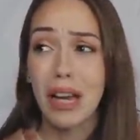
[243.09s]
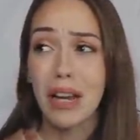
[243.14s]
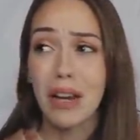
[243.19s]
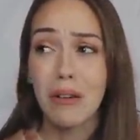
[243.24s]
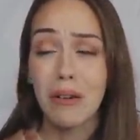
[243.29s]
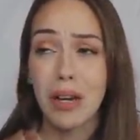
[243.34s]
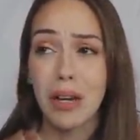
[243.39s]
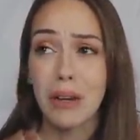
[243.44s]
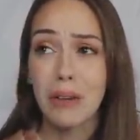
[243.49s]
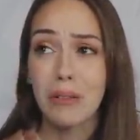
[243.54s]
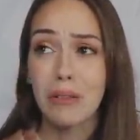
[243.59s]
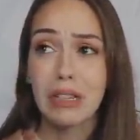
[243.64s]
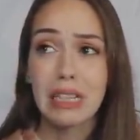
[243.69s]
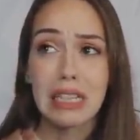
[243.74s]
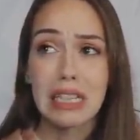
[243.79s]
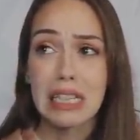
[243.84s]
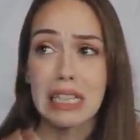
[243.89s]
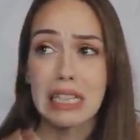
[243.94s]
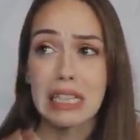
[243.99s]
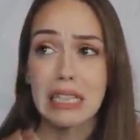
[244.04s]
I know, ew,
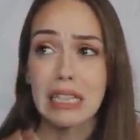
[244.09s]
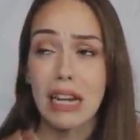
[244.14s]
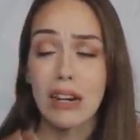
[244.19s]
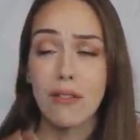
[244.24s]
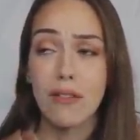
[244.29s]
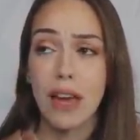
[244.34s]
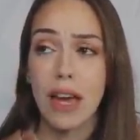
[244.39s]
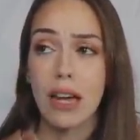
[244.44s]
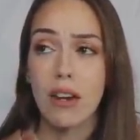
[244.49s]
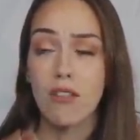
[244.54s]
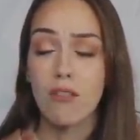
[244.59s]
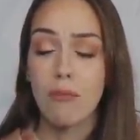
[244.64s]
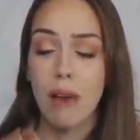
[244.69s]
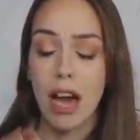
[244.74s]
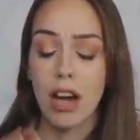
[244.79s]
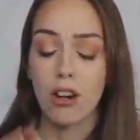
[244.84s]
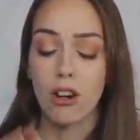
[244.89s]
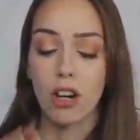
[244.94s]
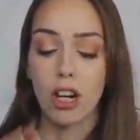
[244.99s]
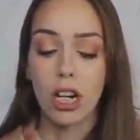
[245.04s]
eh, not a fan of
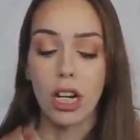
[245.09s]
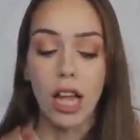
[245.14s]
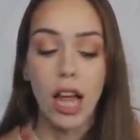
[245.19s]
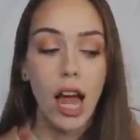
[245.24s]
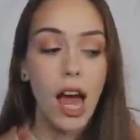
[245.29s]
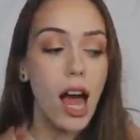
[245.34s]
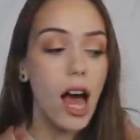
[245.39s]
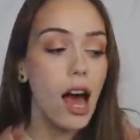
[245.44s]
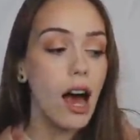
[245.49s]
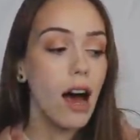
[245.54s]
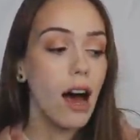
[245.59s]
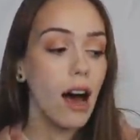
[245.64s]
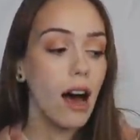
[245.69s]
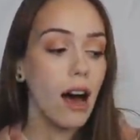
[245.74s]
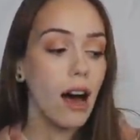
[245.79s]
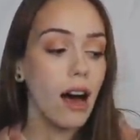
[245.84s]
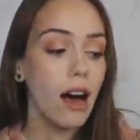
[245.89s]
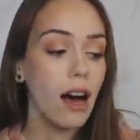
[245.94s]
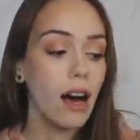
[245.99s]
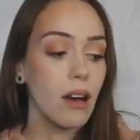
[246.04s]
mackerel.
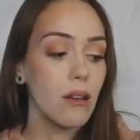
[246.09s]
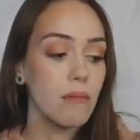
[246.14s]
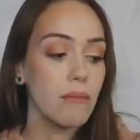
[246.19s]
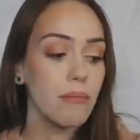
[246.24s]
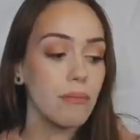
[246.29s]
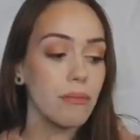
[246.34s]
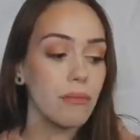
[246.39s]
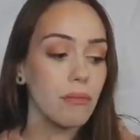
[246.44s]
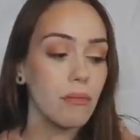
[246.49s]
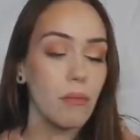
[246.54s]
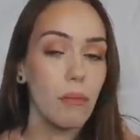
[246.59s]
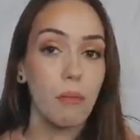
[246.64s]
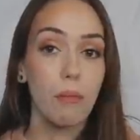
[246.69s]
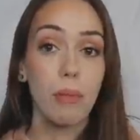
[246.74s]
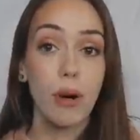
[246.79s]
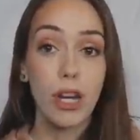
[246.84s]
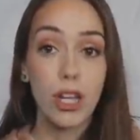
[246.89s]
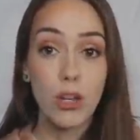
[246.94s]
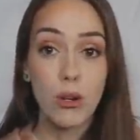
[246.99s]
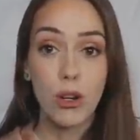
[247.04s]
Uh,
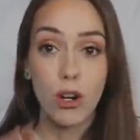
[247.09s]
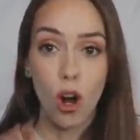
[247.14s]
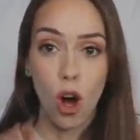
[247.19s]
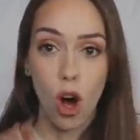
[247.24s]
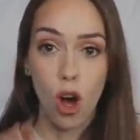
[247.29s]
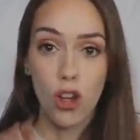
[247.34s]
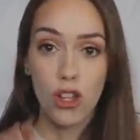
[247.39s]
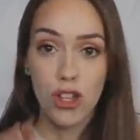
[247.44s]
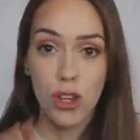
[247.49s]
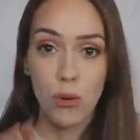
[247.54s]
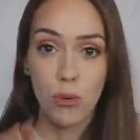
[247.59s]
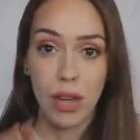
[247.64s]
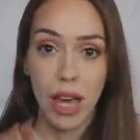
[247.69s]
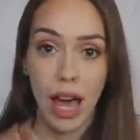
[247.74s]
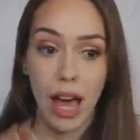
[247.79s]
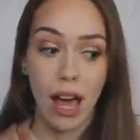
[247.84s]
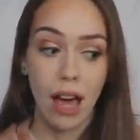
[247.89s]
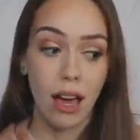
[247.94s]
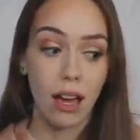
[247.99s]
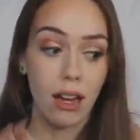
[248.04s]
but you could also
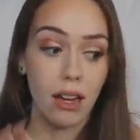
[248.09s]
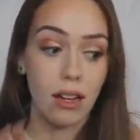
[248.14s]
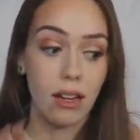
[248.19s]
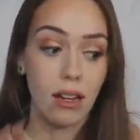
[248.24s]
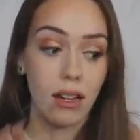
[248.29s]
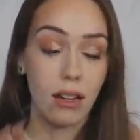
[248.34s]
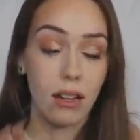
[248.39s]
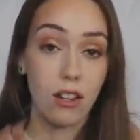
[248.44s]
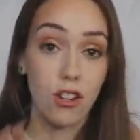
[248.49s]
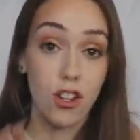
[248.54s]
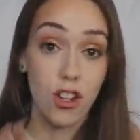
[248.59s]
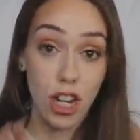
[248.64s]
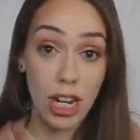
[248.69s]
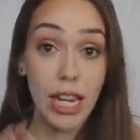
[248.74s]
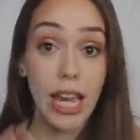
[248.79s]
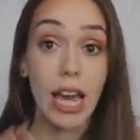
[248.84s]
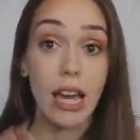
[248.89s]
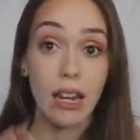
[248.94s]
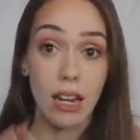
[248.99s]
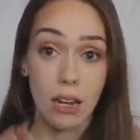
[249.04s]
get
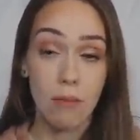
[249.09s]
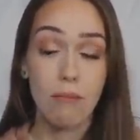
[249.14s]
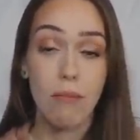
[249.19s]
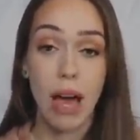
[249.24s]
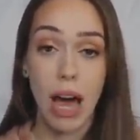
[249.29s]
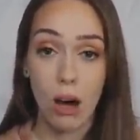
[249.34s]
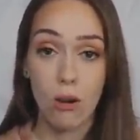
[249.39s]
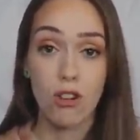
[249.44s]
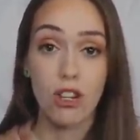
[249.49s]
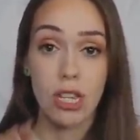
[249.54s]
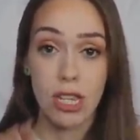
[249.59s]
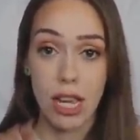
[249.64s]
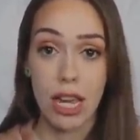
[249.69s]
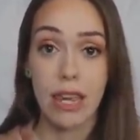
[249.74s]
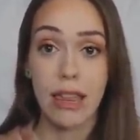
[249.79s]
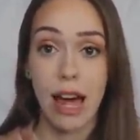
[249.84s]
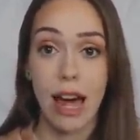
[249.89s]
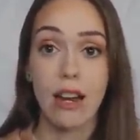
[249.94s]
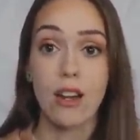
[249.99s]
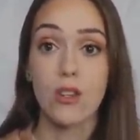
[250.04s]
chicken in pouches
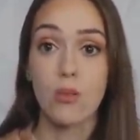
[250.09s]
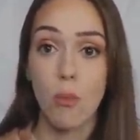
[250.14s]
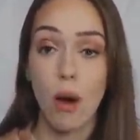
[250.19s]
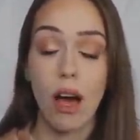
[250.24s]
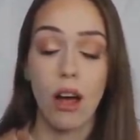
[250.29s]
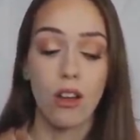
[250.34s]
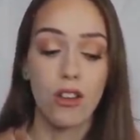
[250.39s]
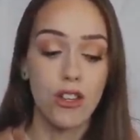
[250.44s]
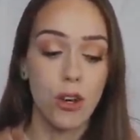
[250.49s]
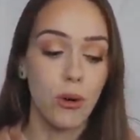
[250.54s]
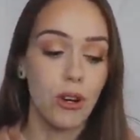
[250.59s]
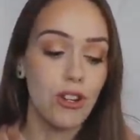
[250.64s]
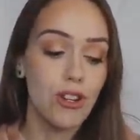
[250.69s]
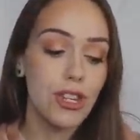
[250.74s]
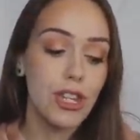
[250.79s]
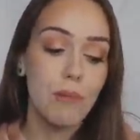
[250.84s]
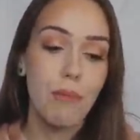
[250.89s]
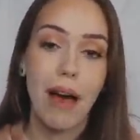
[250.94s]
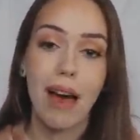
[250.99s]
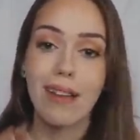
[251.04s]
like that as well. So it
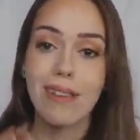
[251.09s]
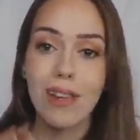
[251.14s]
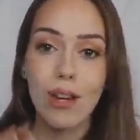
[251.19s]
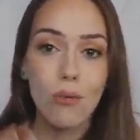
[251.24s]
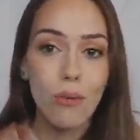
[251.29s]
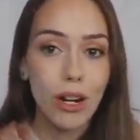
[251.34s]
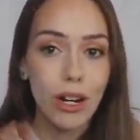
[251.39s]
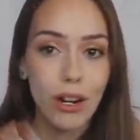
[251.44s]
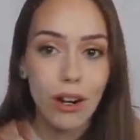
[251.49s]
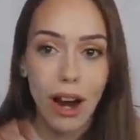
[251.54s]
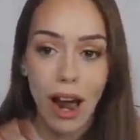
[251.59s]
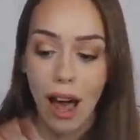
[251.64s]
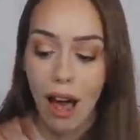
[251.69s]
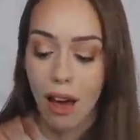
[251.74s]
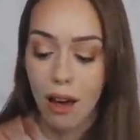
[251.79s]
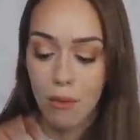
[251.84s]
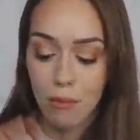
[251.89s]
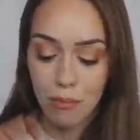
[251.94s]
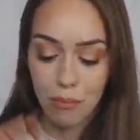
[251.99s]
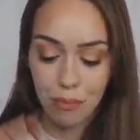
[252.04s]
just depends on where you're
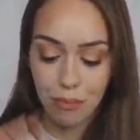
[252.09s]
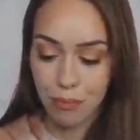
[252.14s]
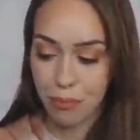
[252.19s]
at.